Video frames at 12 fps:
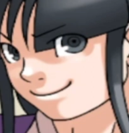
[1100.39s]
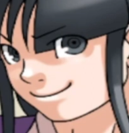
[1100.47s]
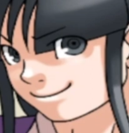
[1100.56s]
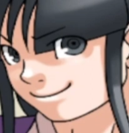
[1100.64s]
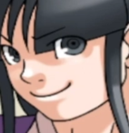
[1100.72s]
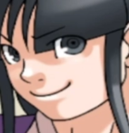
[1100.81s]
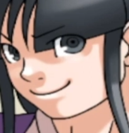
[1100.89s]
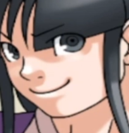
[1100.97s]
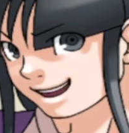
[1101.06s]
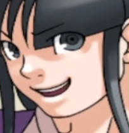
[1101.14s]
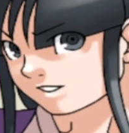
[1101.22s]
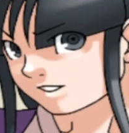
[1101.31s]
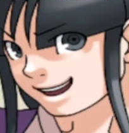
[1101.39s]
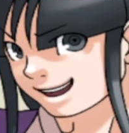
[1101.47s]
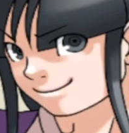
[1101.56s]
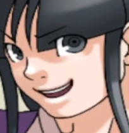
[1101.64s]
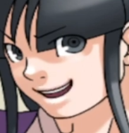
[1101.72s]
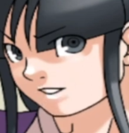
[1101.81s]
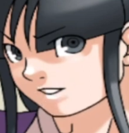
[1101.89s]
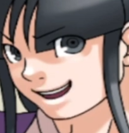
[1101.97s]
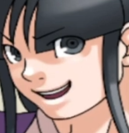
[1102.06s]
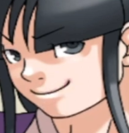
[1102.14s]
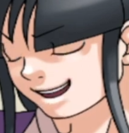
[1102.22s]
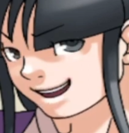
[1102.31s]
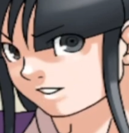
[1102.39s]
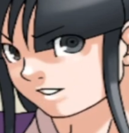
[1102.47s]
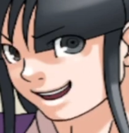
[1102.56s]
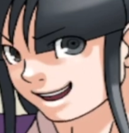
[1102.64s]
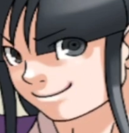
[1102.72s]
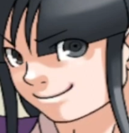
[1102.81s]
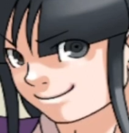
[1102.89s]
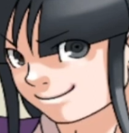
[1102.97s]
didn't you know? That trial was the real reason